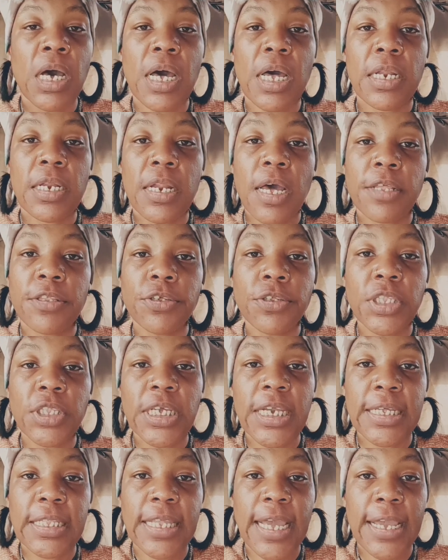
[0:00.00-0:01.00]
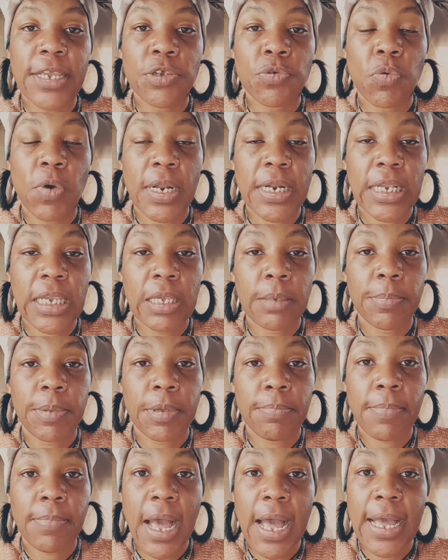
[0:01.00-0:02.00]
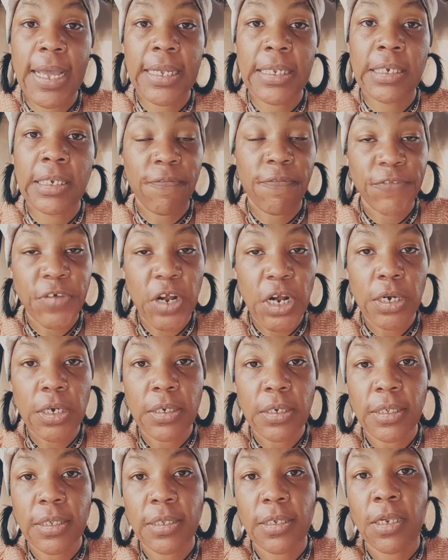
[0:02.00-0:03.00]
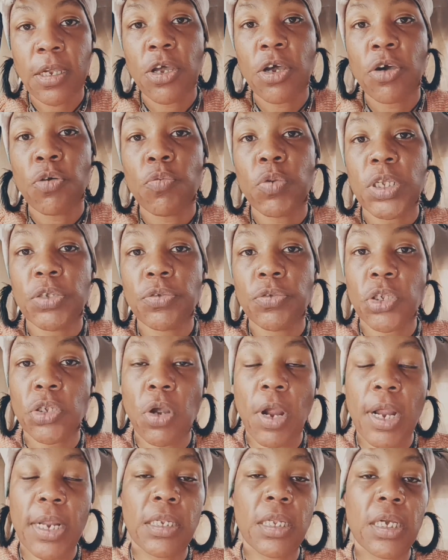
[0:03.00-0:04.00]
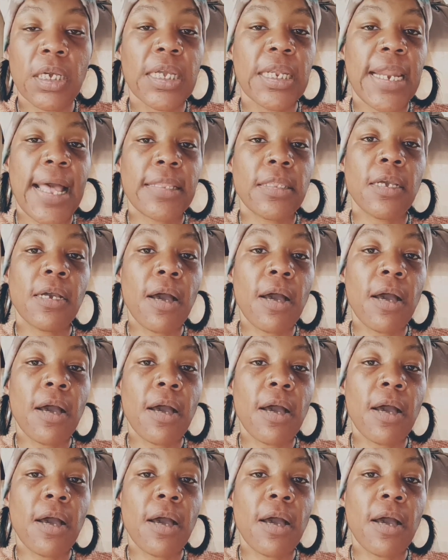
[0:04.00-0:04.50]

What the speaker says: Another thing that you want to keep in mind first, when you start looking at the